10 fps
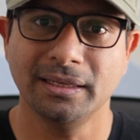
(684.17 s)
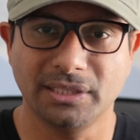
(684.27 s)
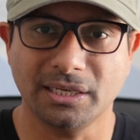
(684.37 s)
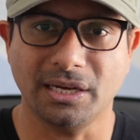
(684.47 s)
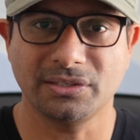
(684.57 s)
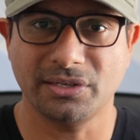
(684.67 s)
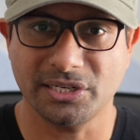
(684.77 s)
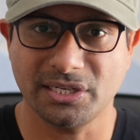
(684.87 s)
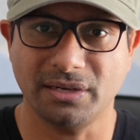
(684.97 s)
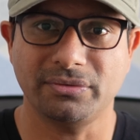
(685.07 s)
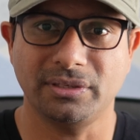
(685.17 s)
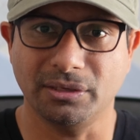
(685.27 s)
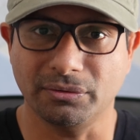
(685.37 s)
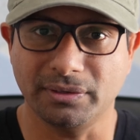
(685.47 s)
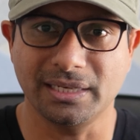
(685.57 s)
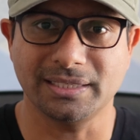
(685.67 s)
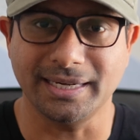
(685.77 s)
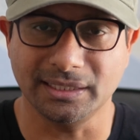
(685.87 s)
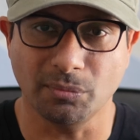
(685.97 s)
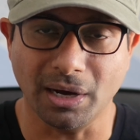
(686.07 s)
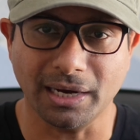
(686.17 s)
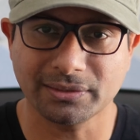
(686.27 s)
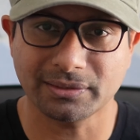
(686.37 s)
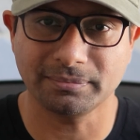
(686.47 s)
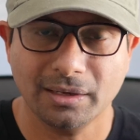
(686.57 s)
with the concentration of CO inside the box.